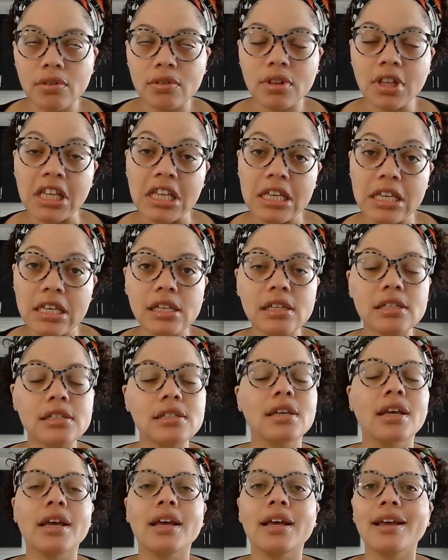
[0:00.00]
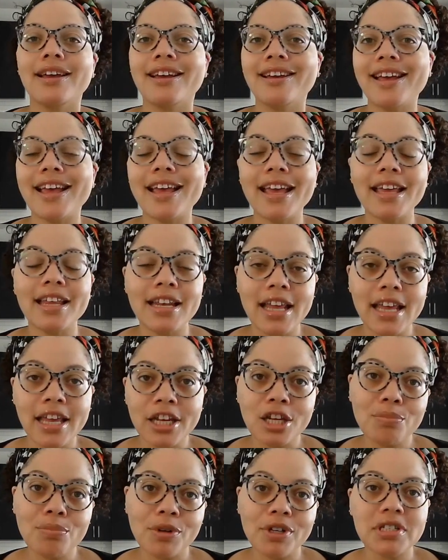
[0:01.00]
leads, and
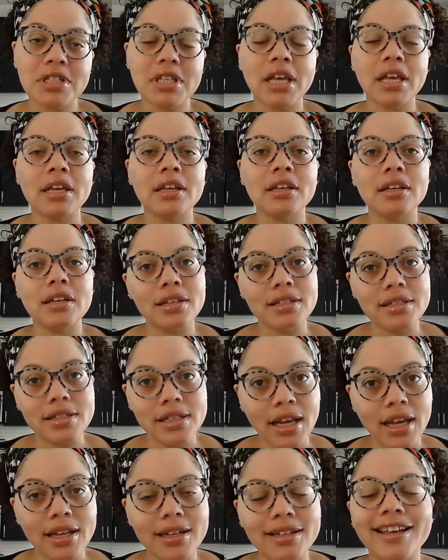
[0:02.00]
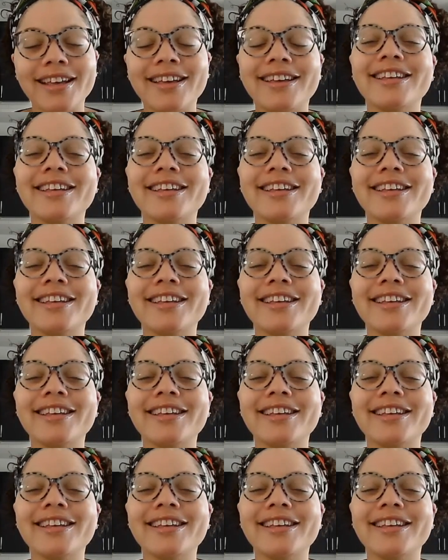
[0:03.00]
80% is 10.